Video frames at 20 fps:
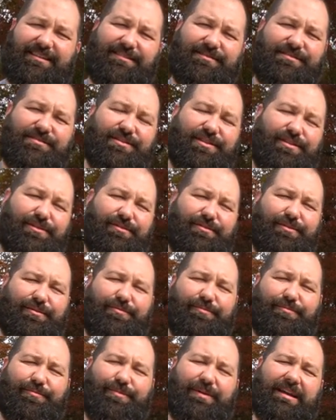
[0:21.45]
So
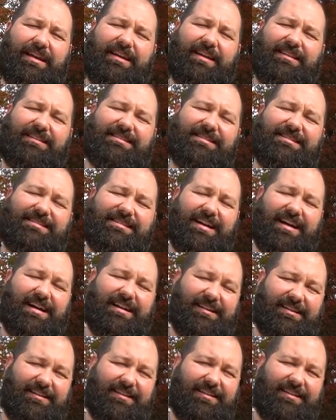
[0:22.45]
we
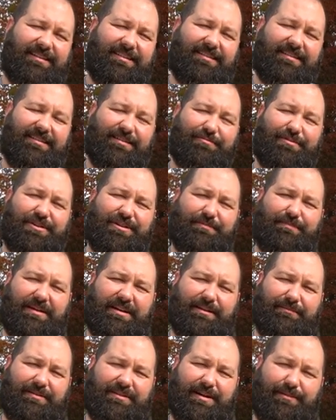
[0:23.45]
decided that we're gonna
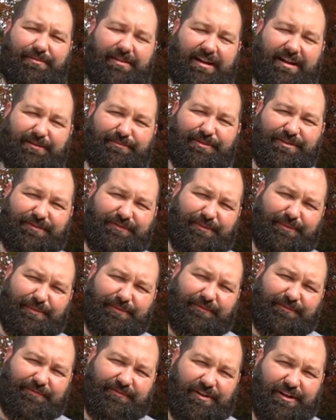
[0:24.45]
pick up a couple animals from
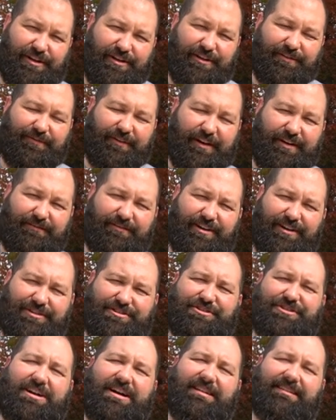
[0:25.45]
a good friend of
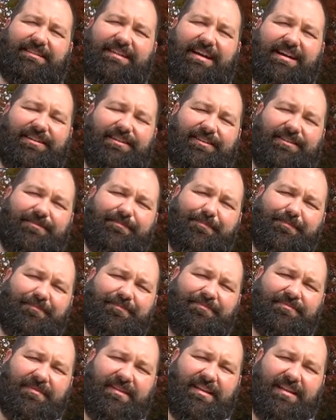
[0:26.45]
ours, John Danner.
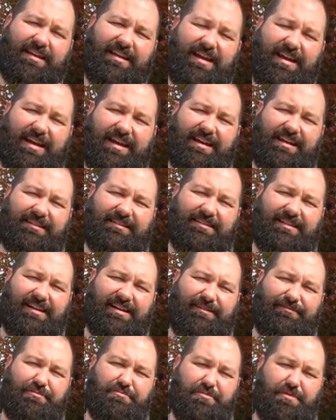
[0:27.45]
And
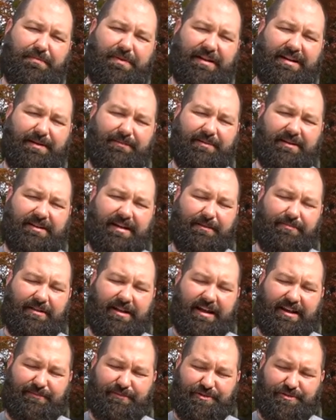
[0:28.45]
when we pick up a couple
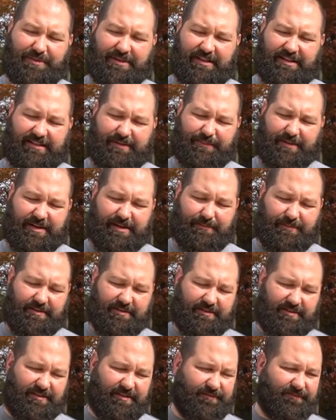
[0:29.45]
animals, we like to pick up
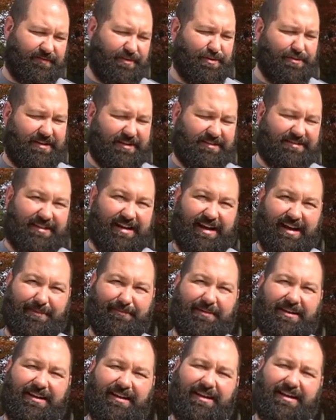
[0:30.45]
a few at a
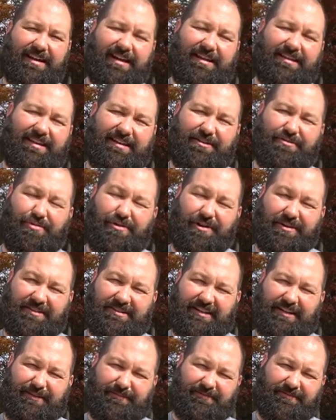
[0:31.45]
time and then
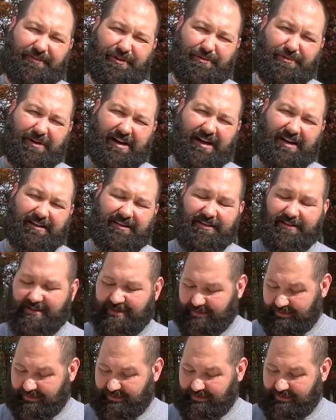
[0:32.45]
quarantine them for a while.